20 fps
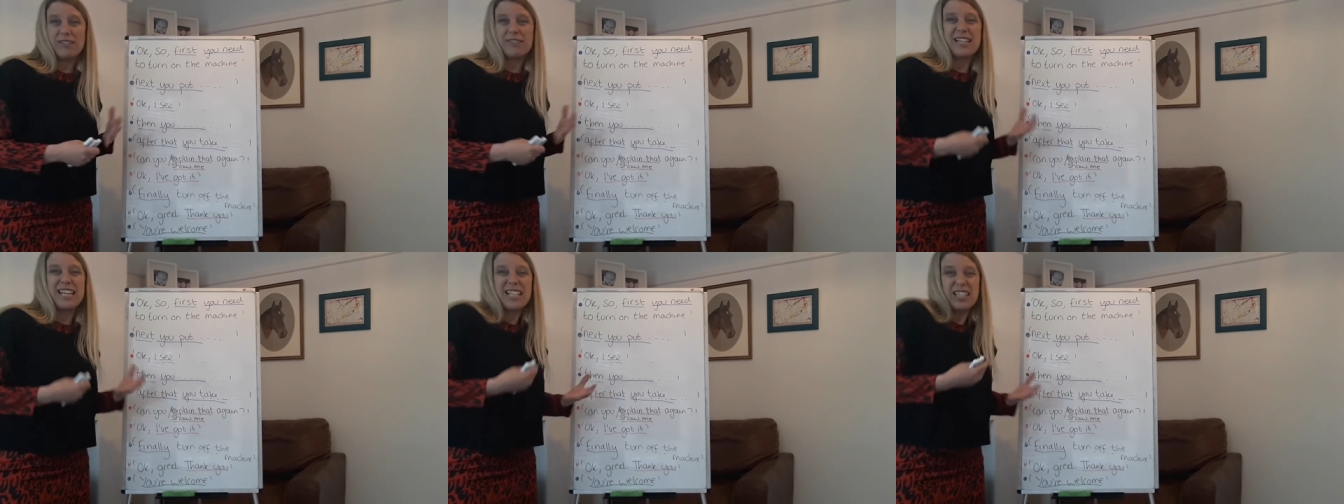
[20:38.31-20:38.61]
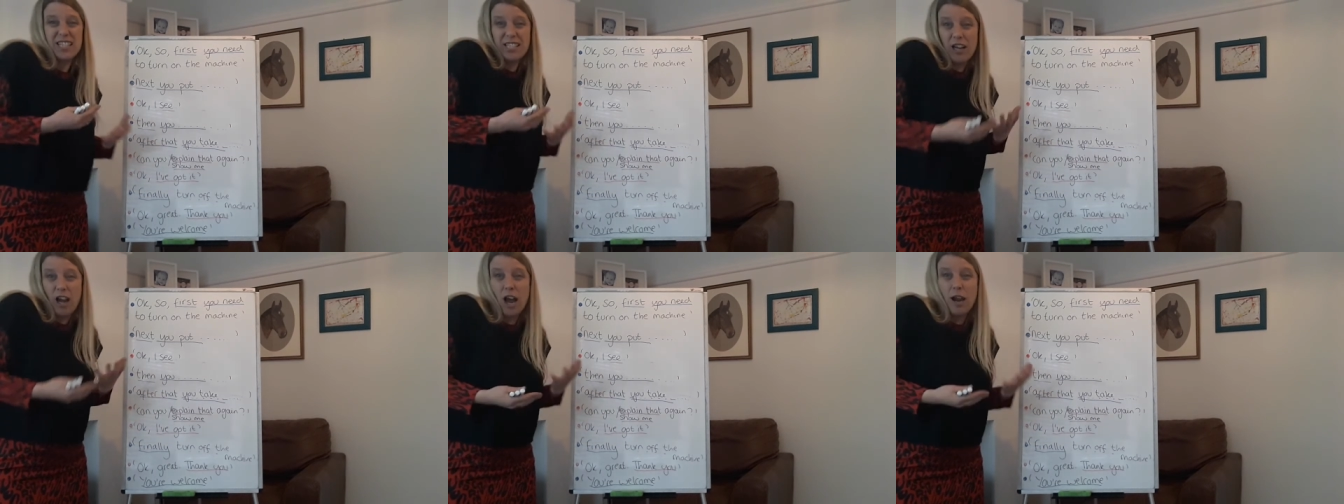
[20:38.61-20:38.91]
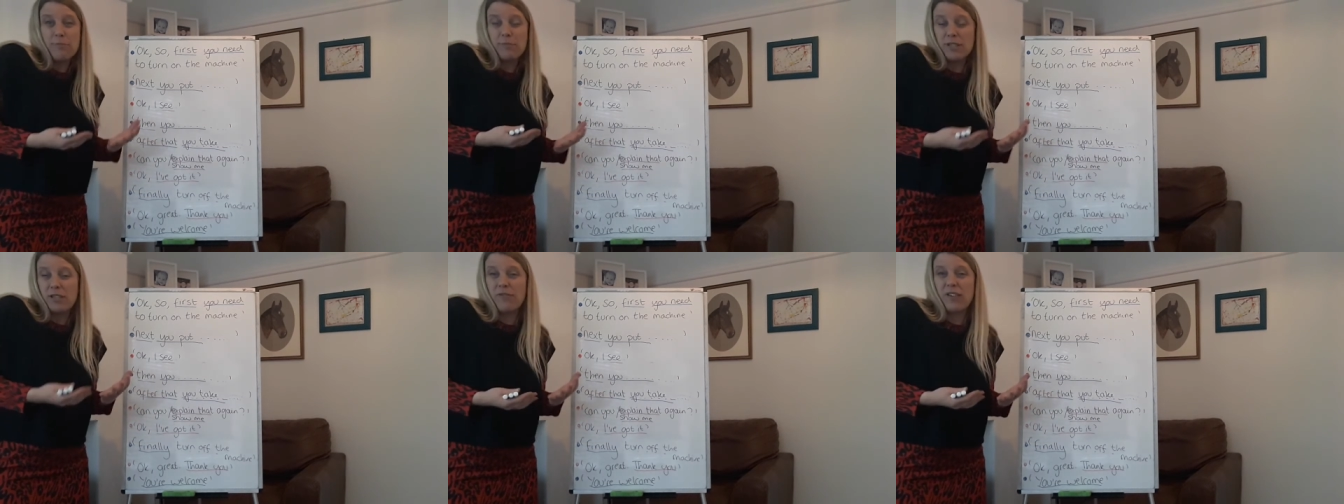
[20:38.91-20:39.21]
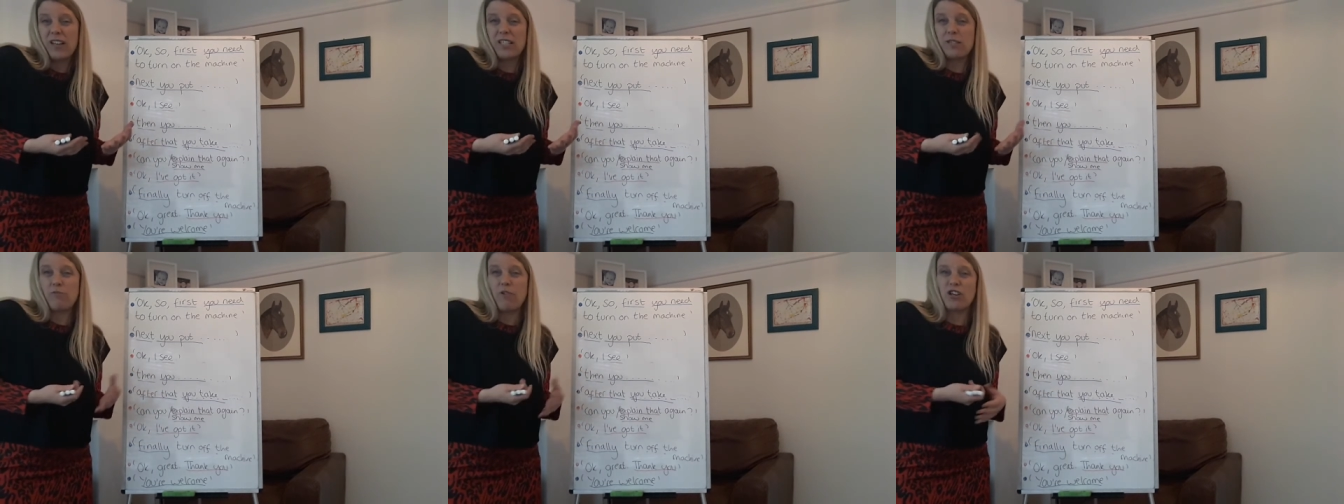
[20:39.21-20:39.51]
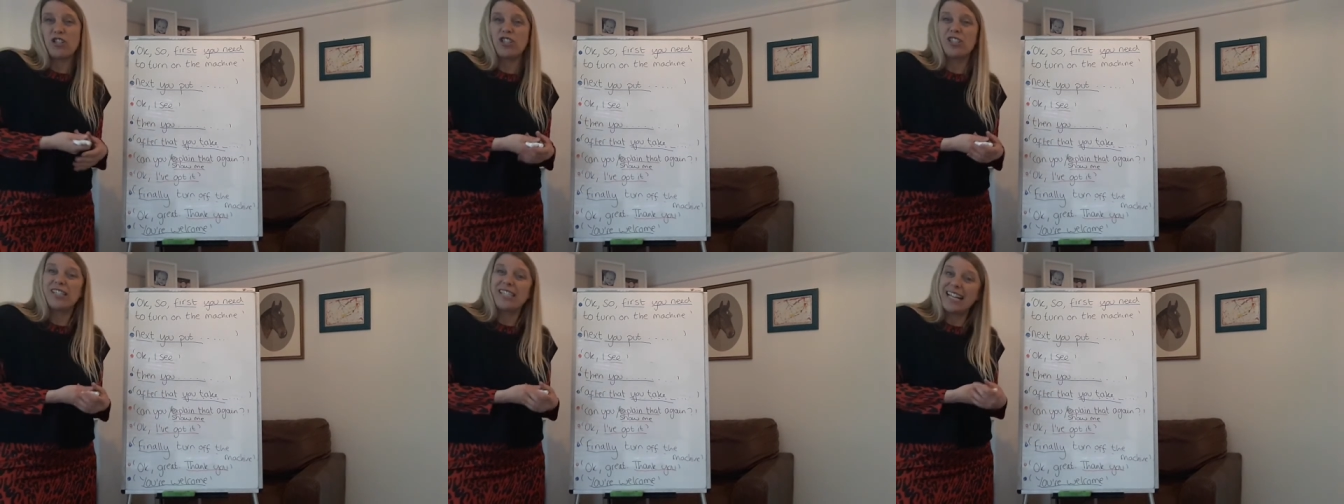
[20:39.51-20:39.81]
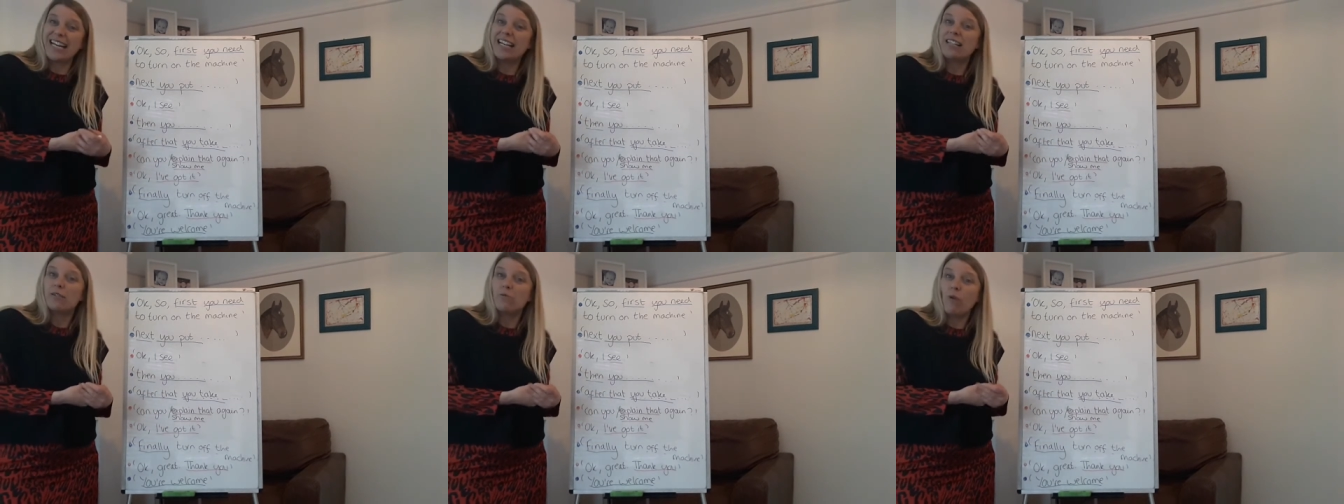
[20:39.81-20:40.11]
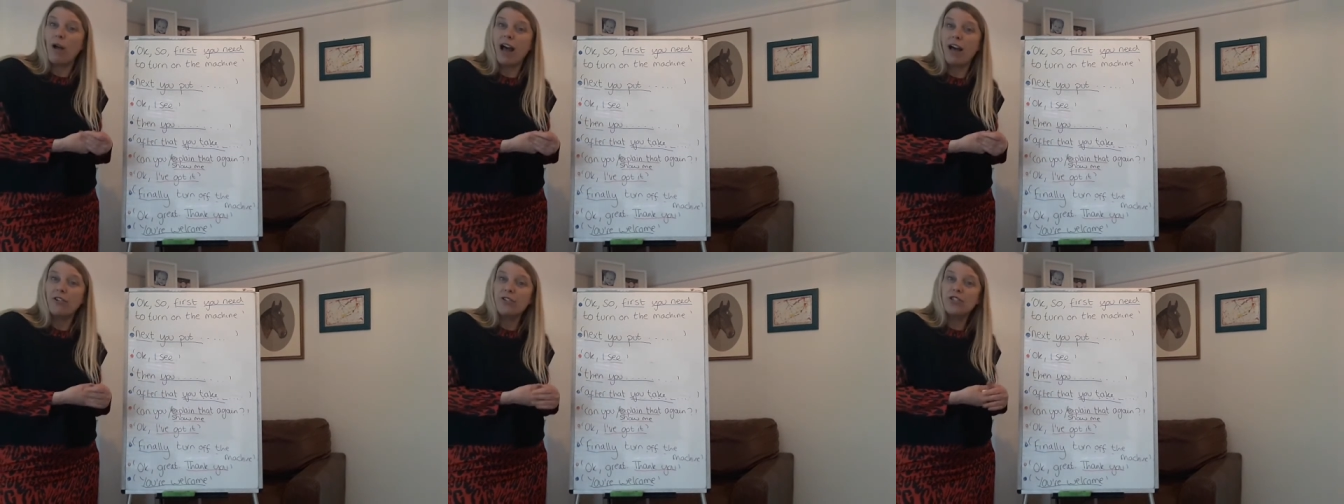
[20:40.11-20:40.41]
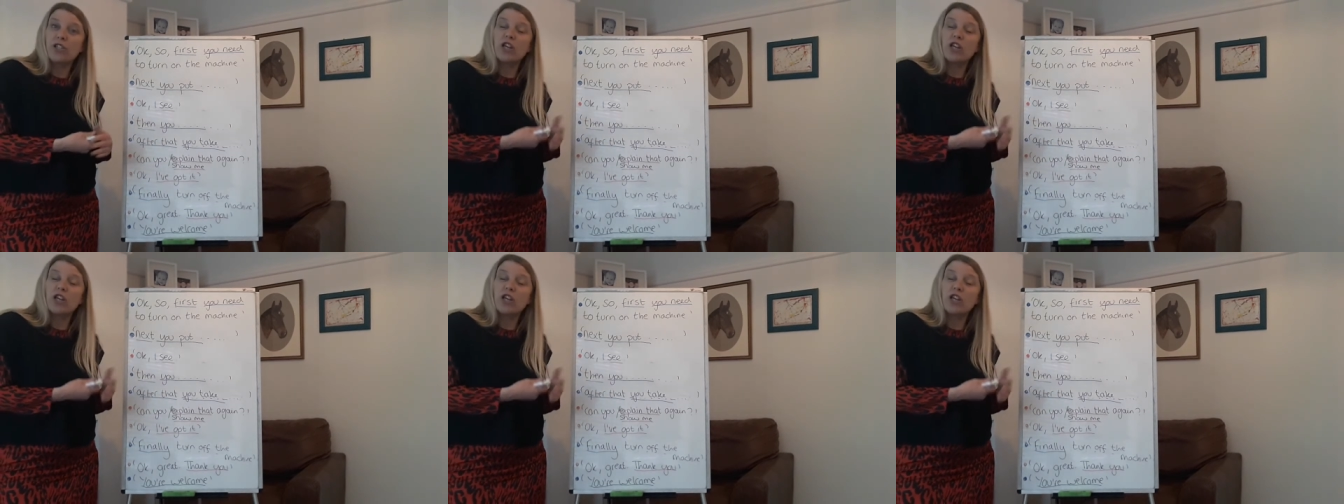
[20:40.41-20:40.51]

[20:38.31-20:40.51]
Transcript: these types of expressions in as well.